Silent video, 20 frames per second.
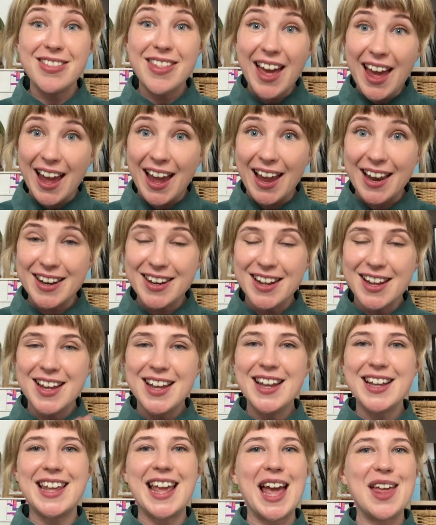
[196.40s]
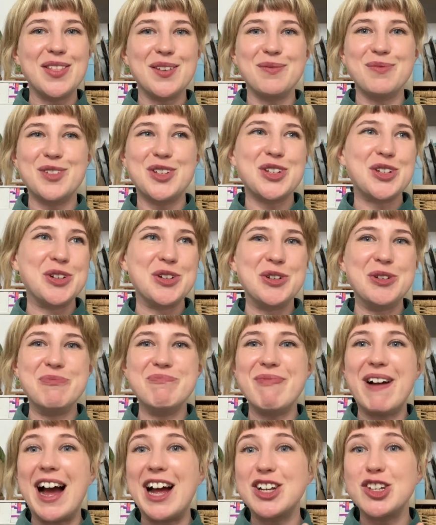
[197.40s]
then get them to
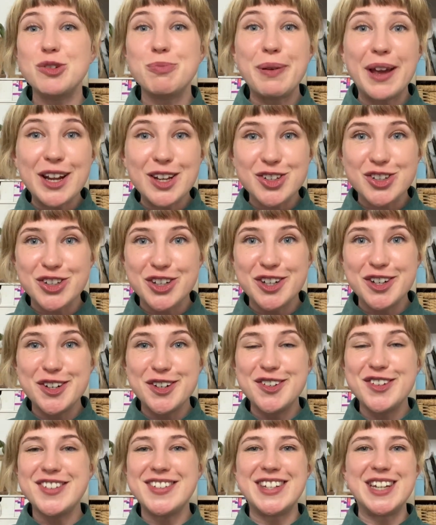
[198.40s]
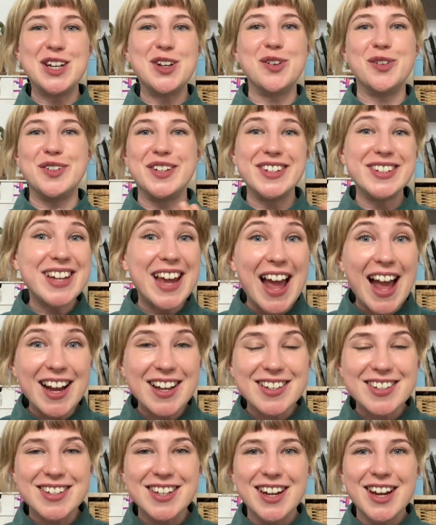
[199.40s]
match pictures, decode a
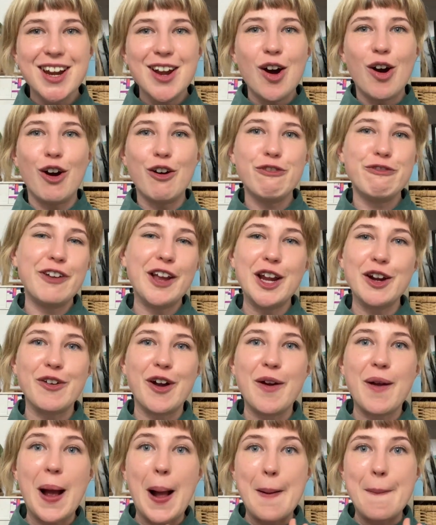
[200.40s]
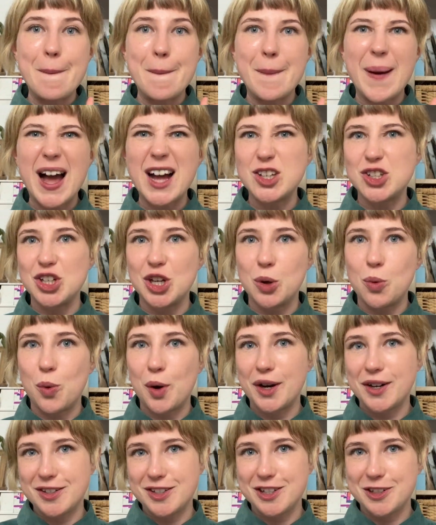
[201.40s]
text, or figure out a magic
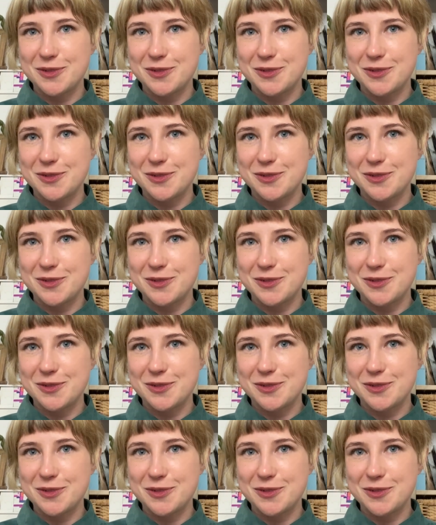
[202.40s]
word.